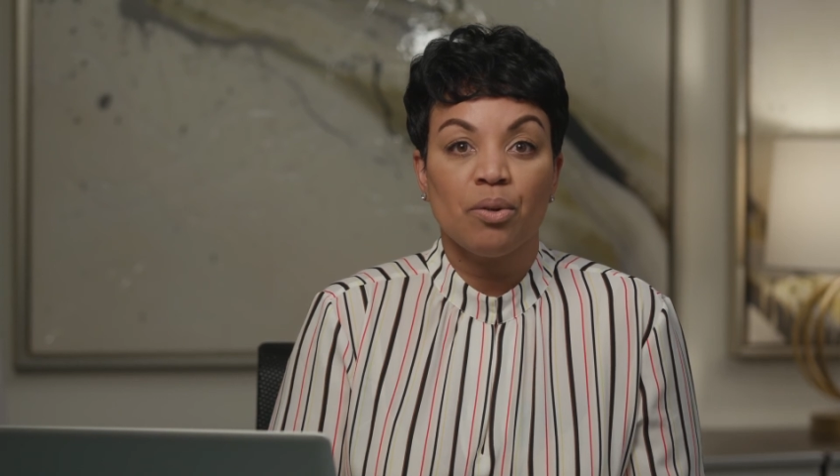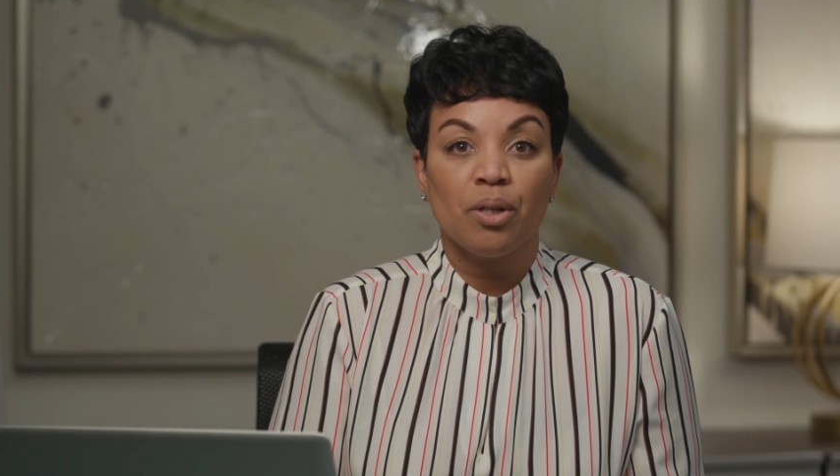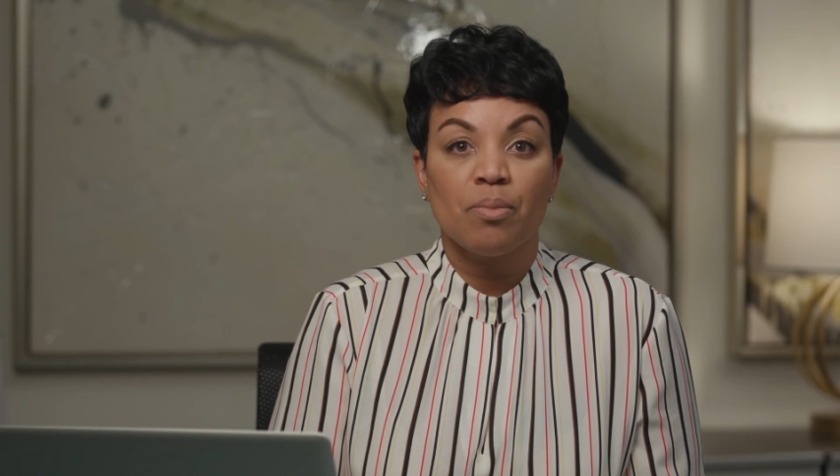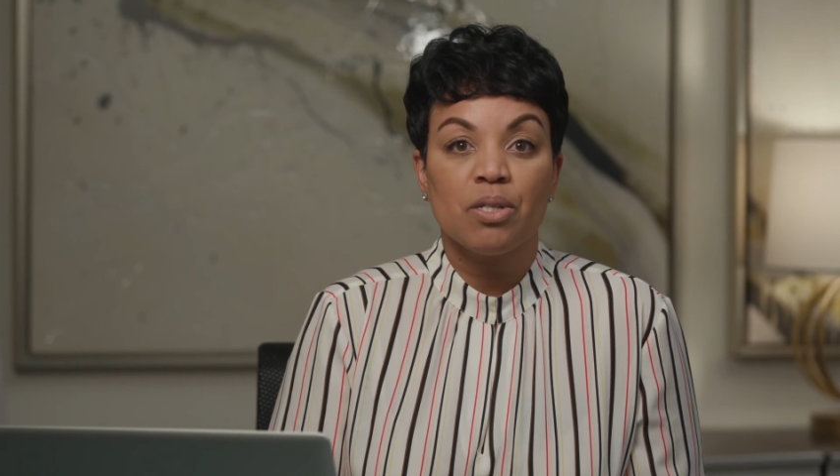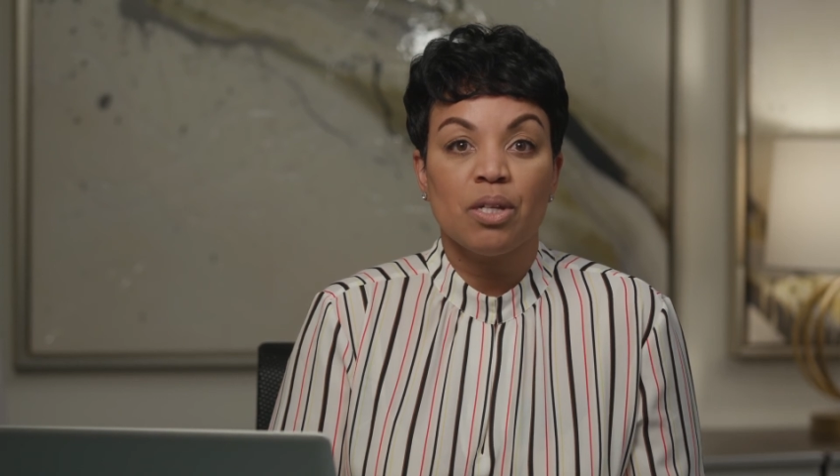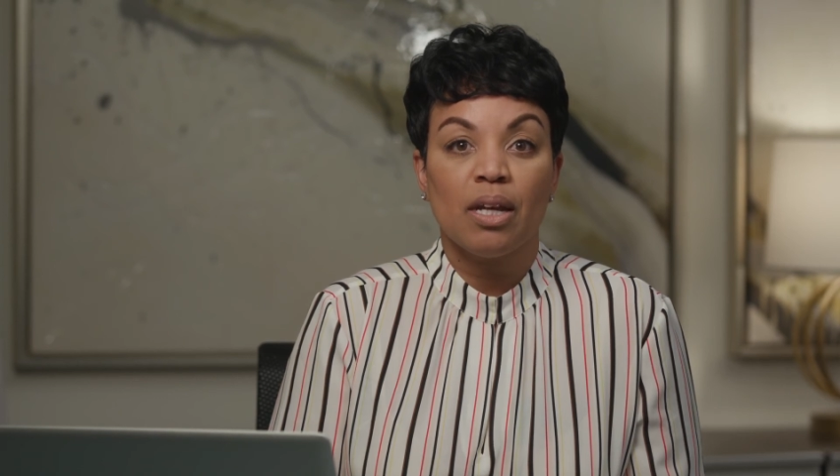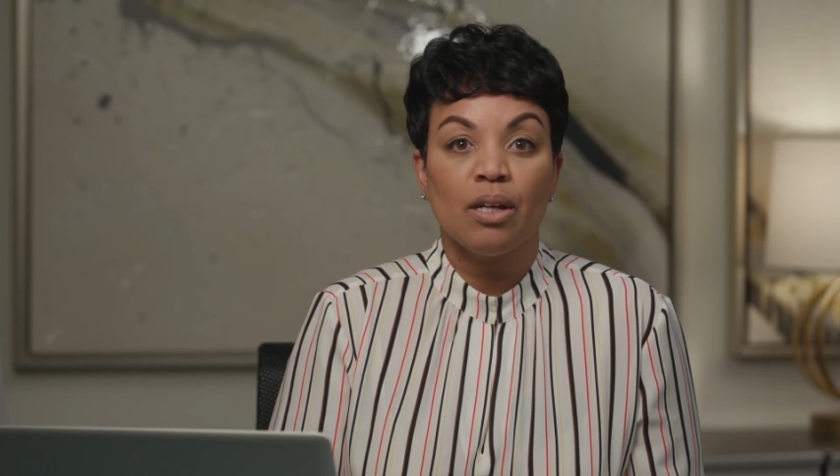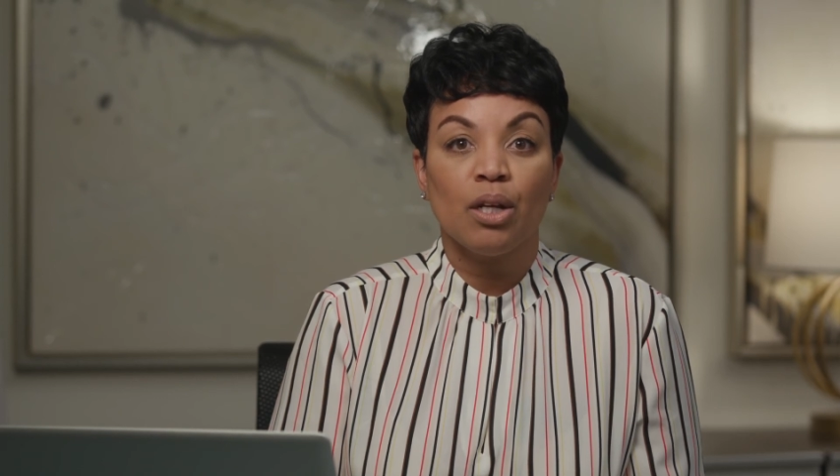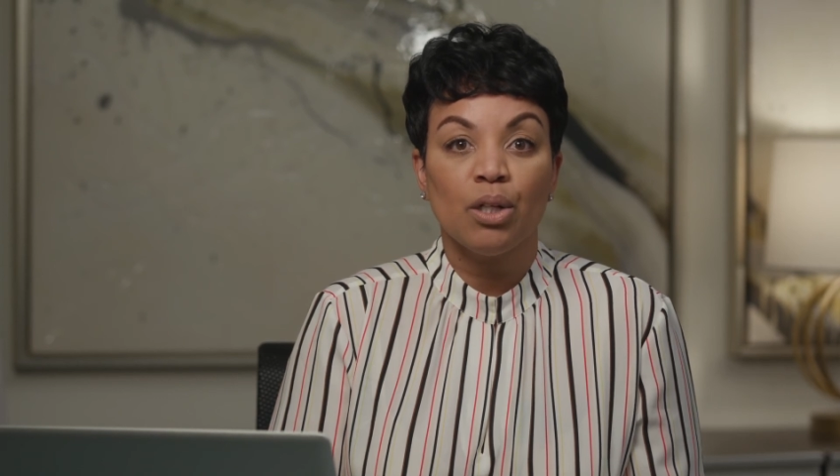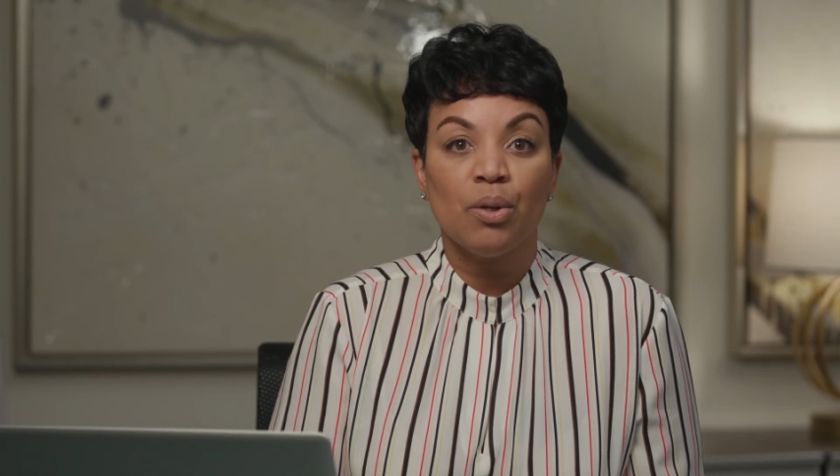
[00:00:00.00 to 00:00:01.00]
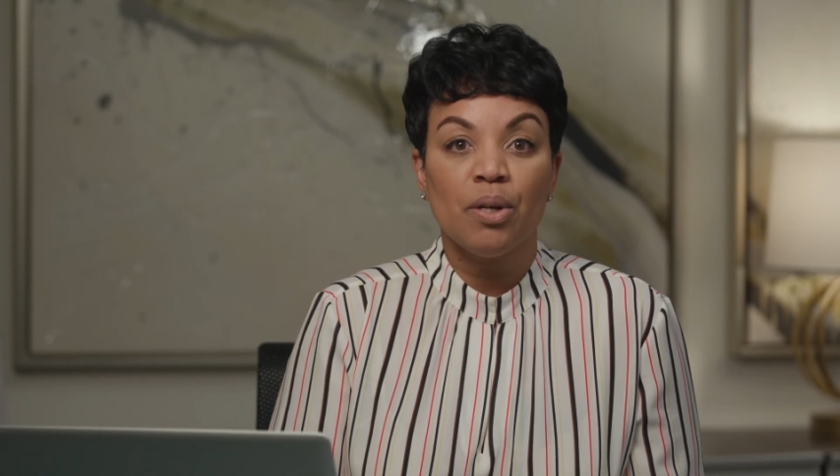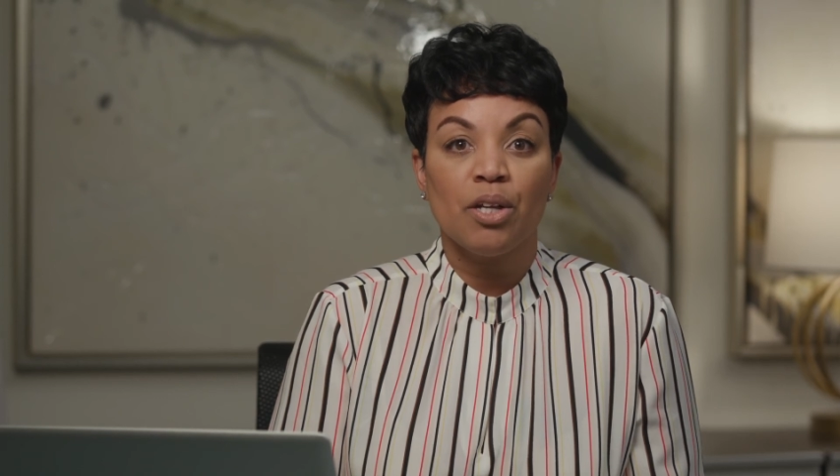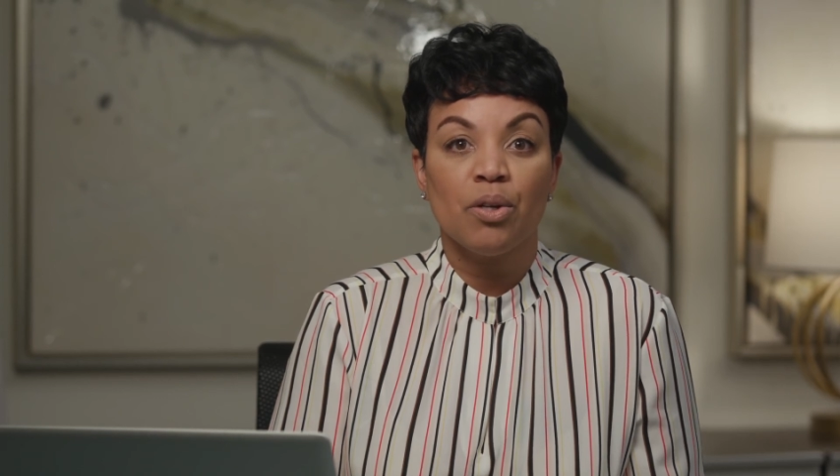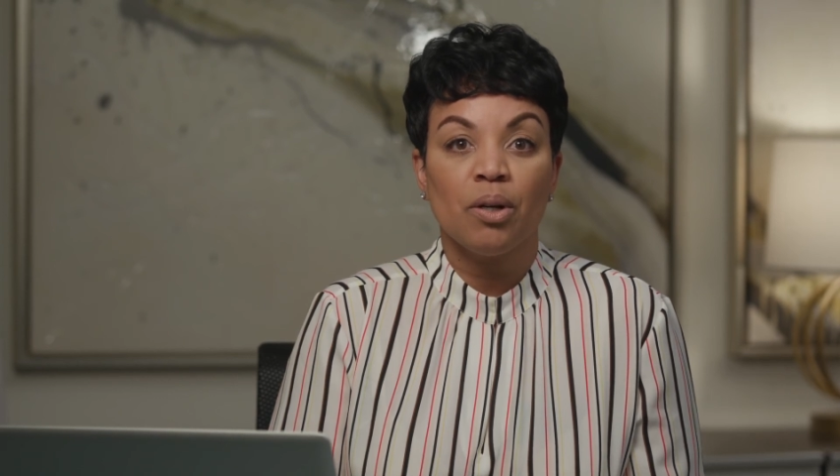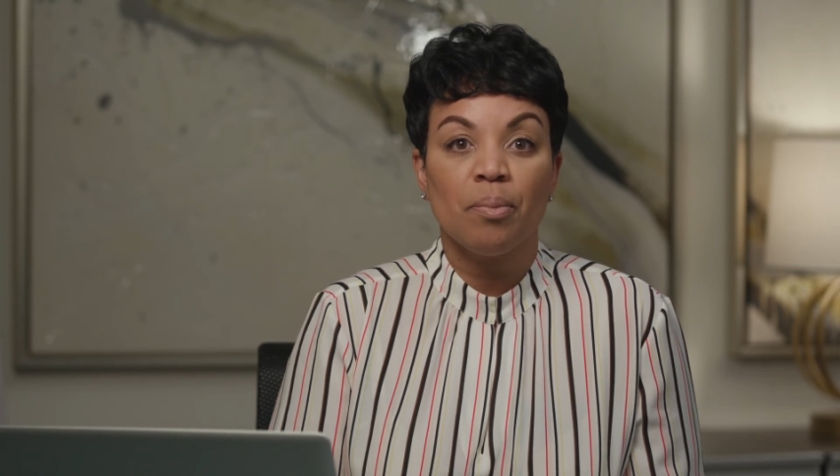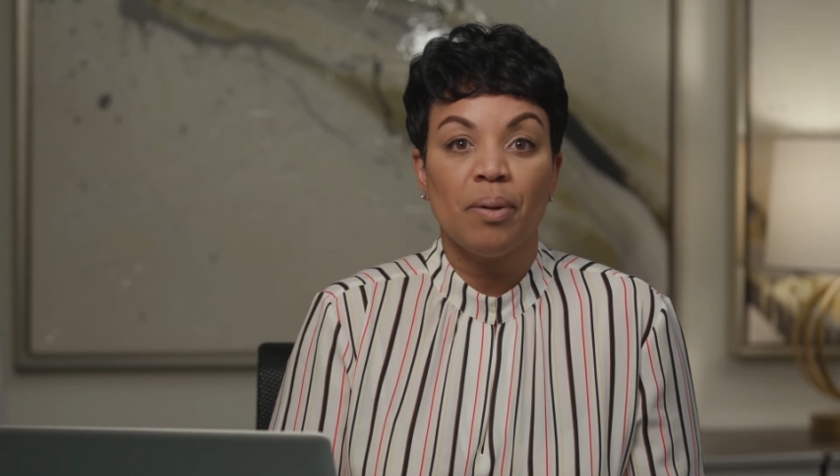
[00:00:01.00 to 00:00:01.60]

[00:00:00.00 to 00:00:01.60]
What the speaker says: groups to include in your